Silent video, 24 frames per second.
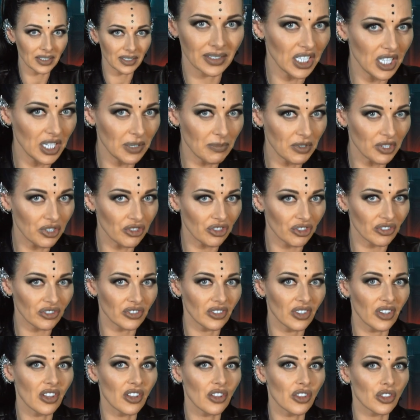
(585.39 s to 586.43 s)
Images,
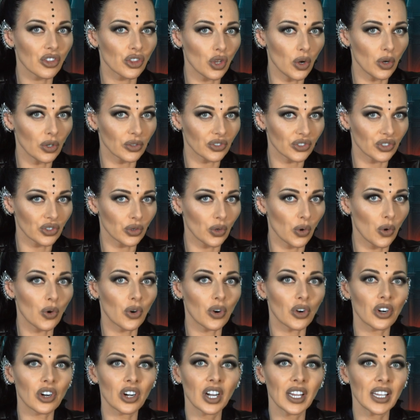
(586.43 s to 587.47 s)
thoughts,
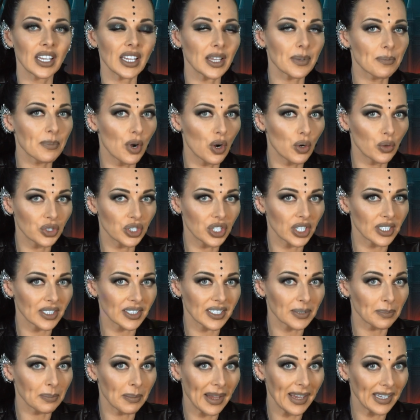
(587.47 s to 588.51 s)
or
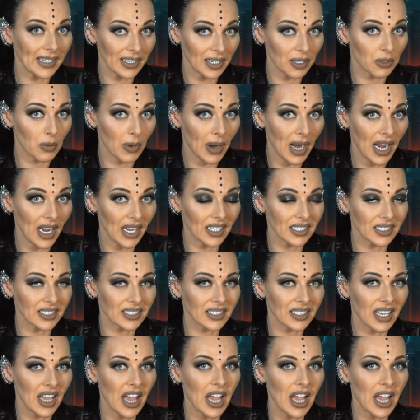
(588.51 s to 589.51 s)
emotions may arise.